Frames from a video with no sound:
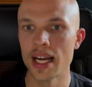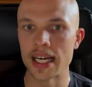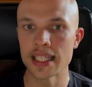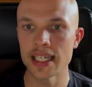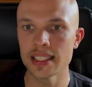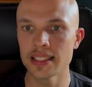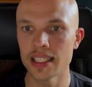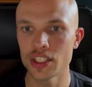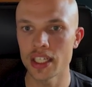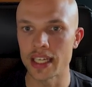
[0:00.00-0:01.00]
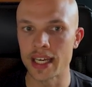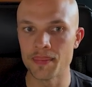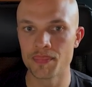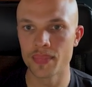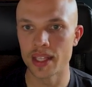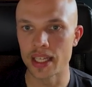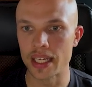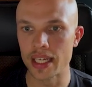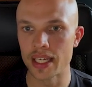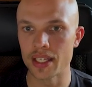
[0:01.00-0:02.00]
And that is essentially it.
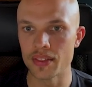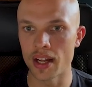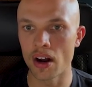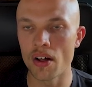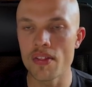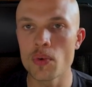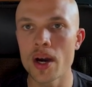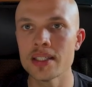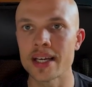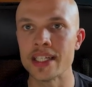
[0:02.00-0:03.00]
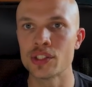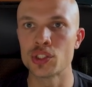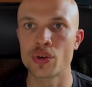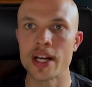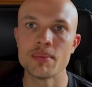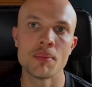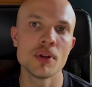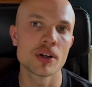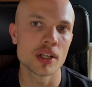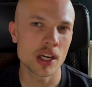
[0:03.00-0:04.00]
There are other ways to enter a trade, but I'm
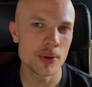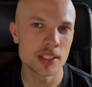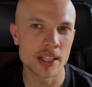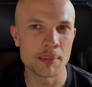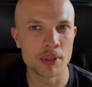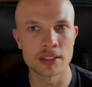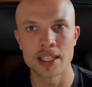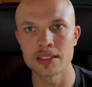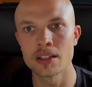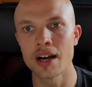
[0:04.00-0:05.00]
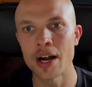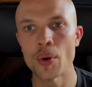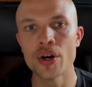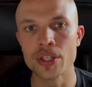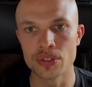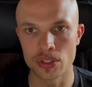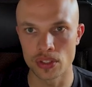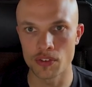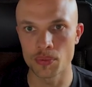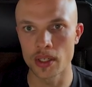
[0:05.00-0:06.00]
not going to go into that because that's not how I use the
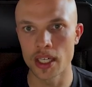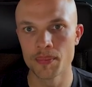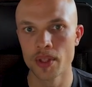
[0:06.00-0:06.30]
software.